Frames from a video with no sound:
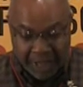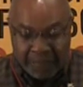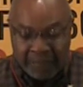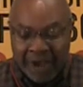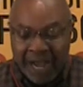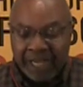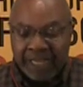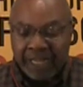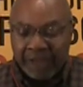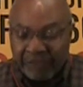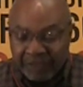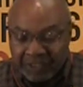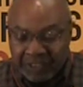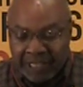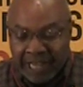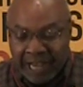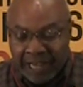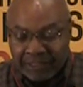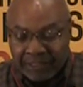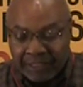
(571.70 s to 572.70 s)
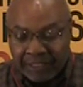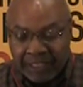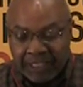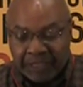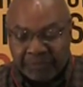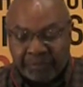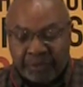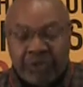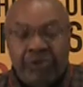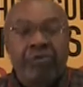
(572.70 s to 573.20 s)
by emphasizing
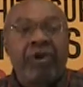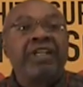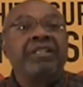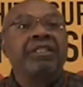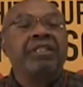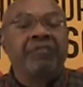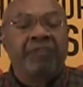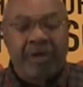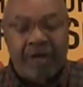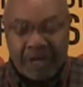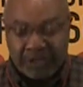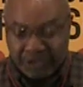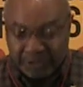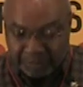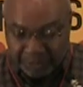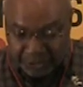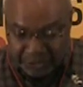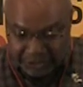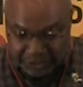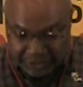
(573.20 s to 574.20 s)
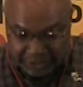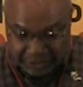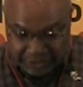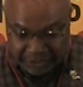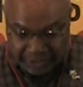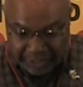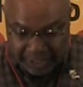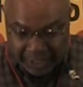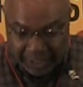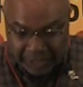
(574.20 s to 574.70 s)
its progressive
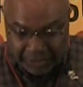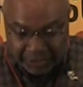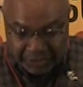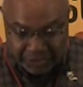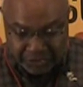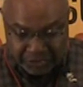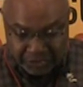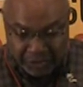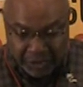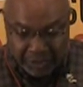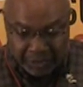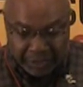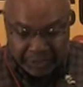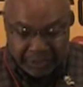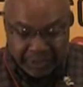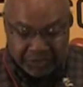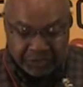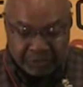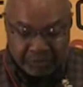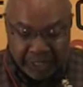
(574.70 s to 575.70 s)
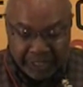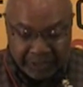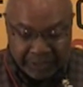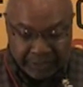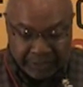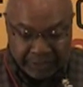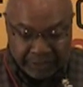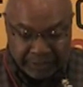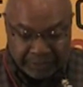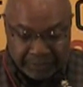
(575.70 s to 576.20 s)
contributions to the struggle against
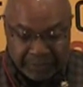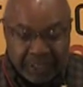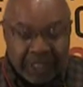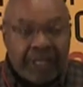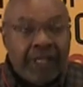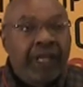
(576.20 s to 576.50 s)
racism